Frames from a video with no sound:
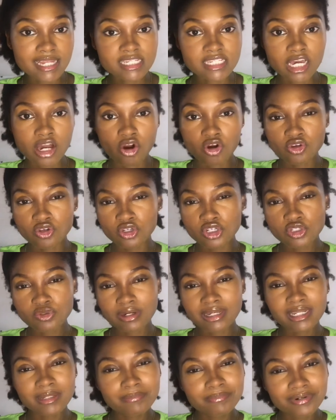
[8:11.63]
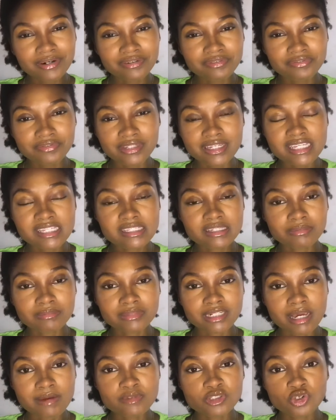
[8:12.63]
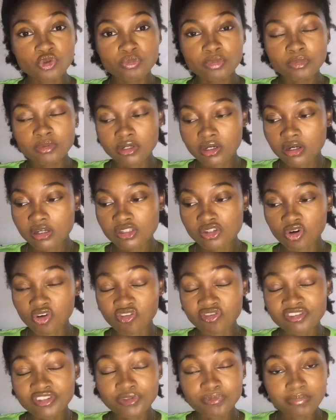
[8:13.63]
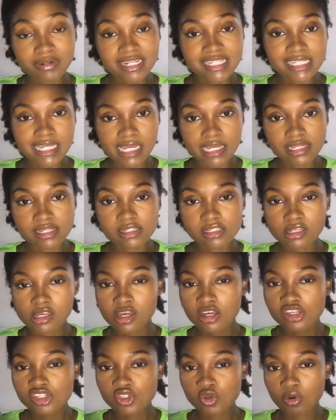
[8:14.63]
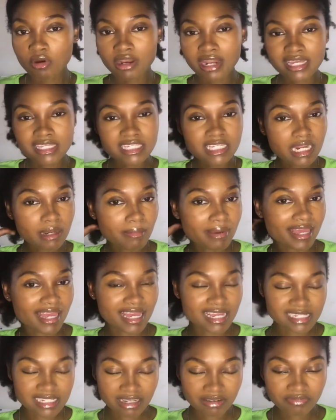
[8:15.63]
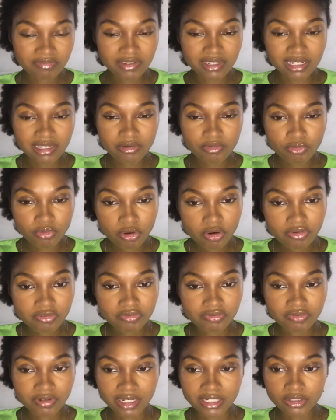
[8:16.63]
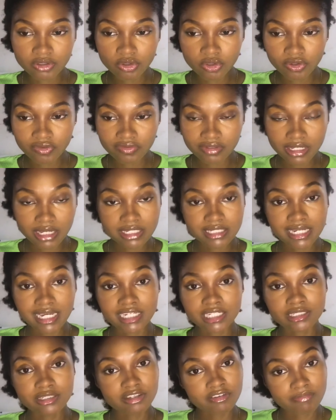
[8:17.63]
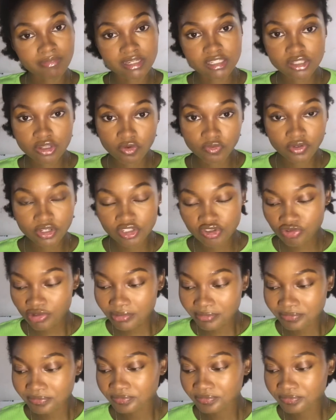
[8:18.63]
unusually puffy. Sometimes it could be because of split ends. So when I see that my ends are feeling rough and all of that, I give myself a trim.